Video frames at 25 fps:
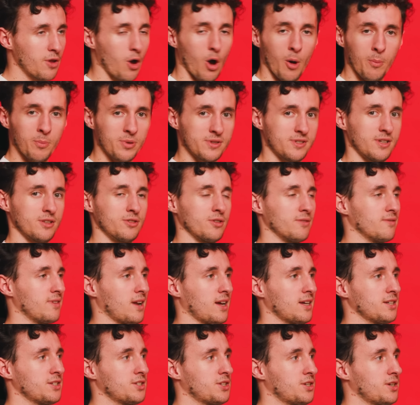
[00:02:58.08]
of the opposite of
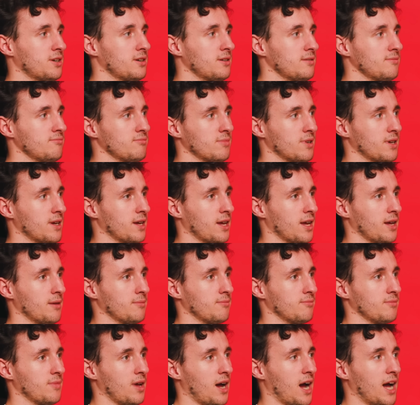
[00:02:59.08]
last year.
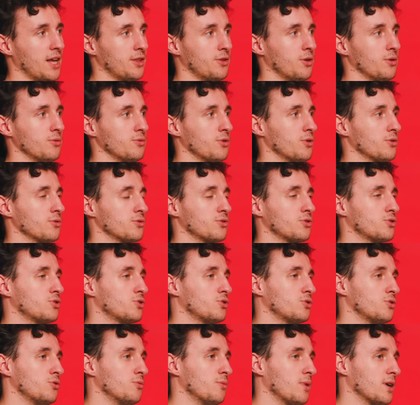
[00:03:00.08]
I don't know
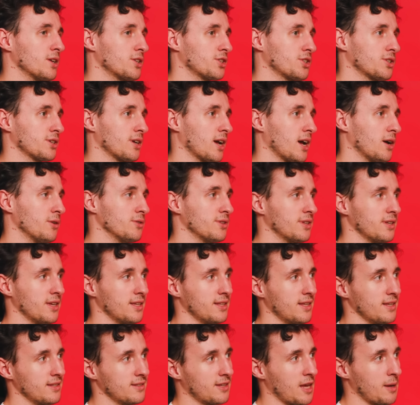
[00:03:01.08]
too much how
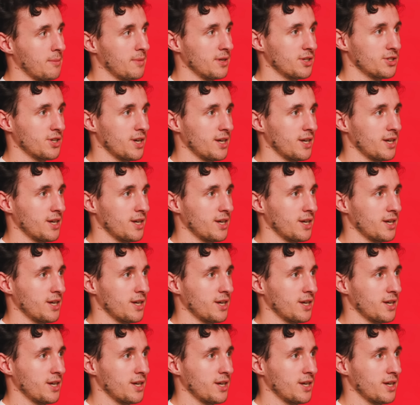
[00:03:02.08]
in this game it